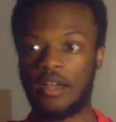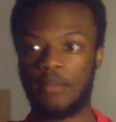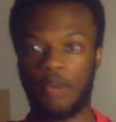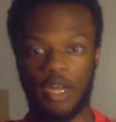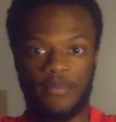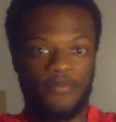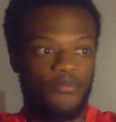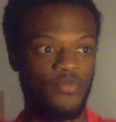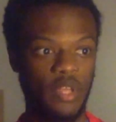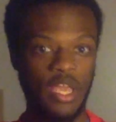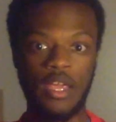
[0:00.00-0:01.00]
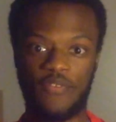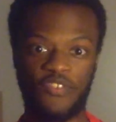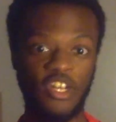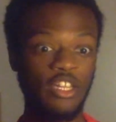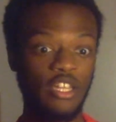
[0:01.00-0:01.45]
but hey,
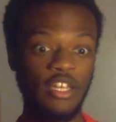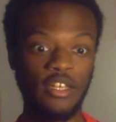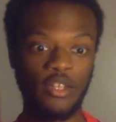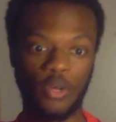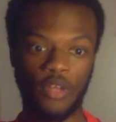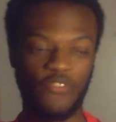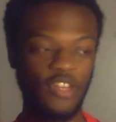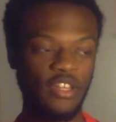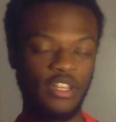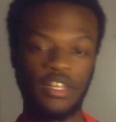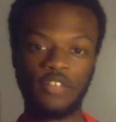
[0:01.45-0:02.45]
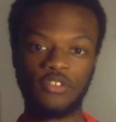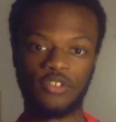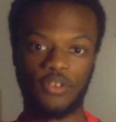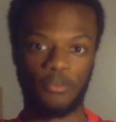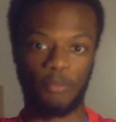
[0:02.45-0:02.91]
if anything else,
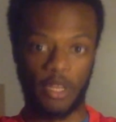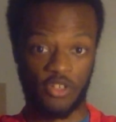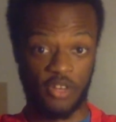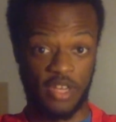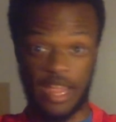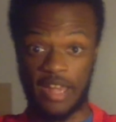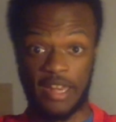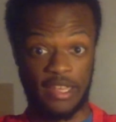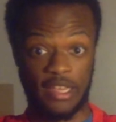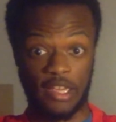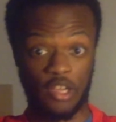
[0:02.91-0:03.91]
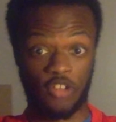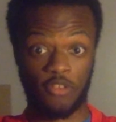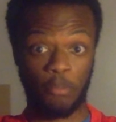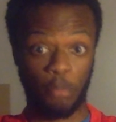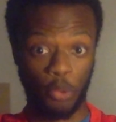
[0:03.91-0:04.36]
to make sure Canada can
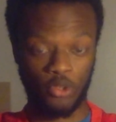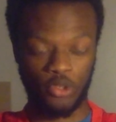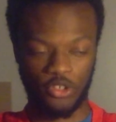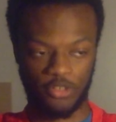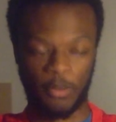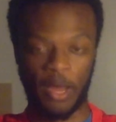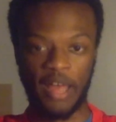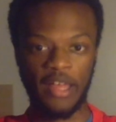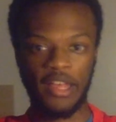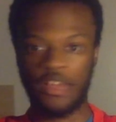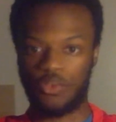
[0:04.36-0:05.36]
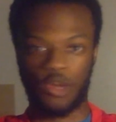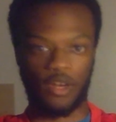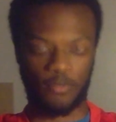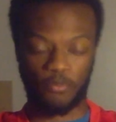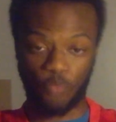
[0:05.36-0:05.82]
book their spot, you got
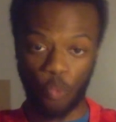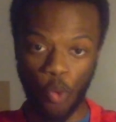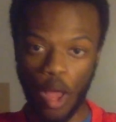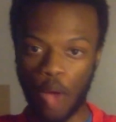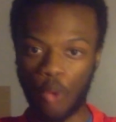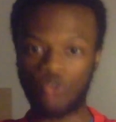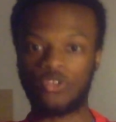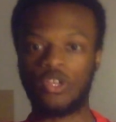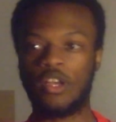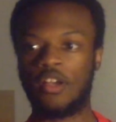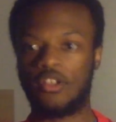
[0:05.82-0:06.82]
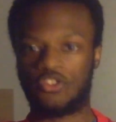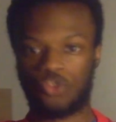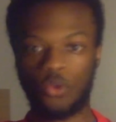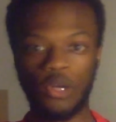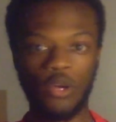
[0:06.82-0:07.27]
a full house,
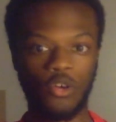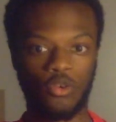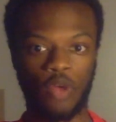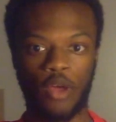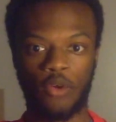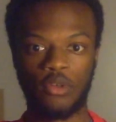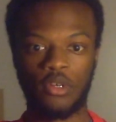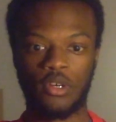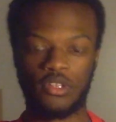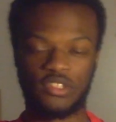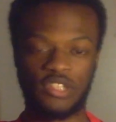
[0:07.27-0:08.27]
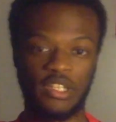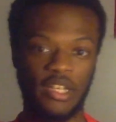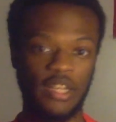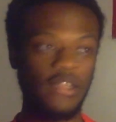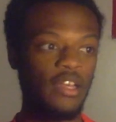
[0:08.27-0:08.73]
sold out crowd on
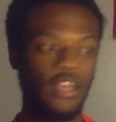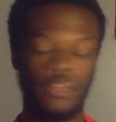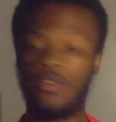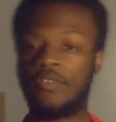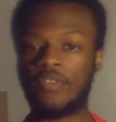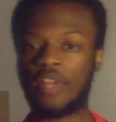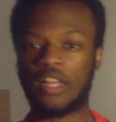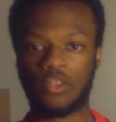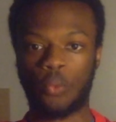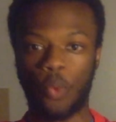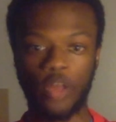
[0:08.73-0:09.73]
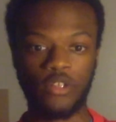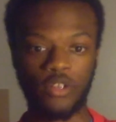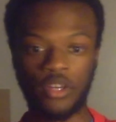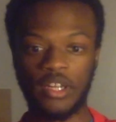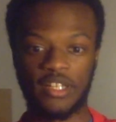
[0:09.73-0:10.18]
Sunday. Even got the
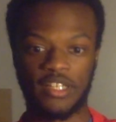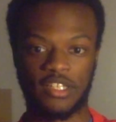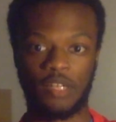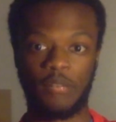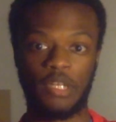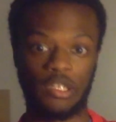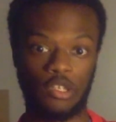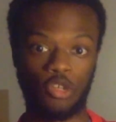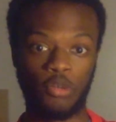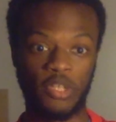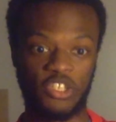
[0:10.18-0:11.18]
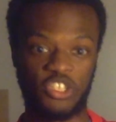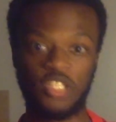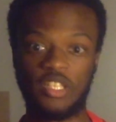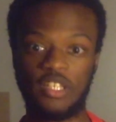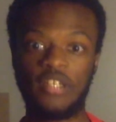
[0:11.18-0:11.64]
weather that's going to be a little bit
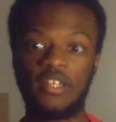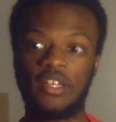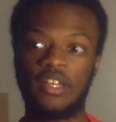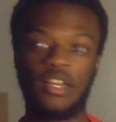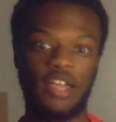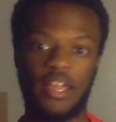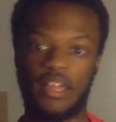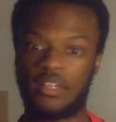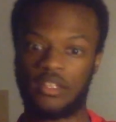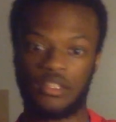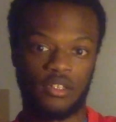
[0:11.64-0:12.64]
chilly, and